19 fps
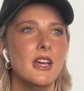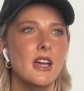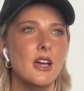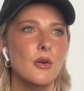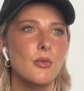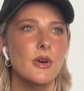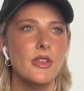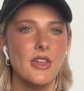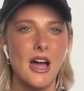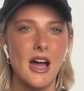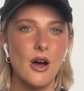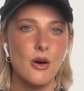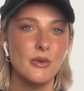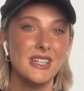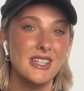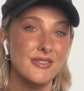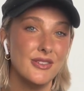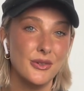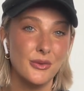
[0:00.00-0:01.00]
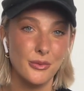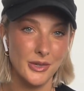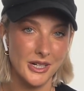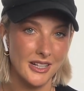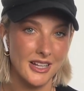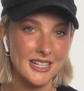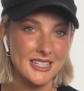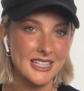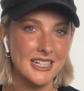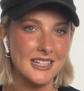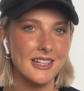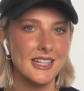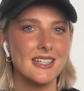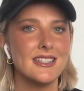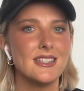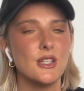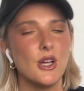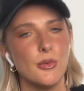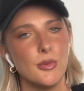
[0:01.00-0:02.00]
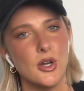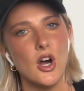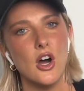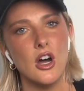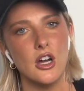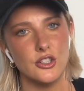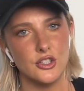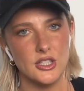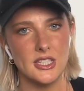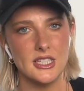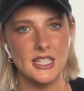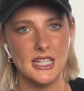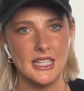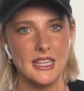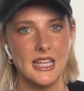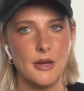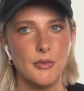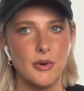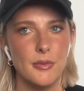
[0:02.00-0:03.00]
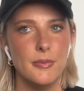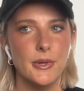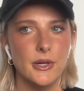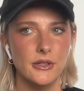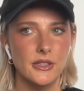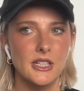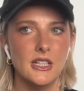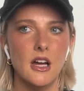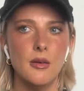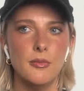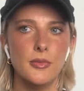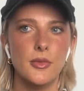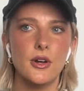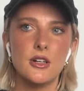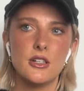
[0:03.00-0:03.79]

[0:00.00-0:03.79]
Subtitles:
without even realizing it, like subconsciously, they were building up their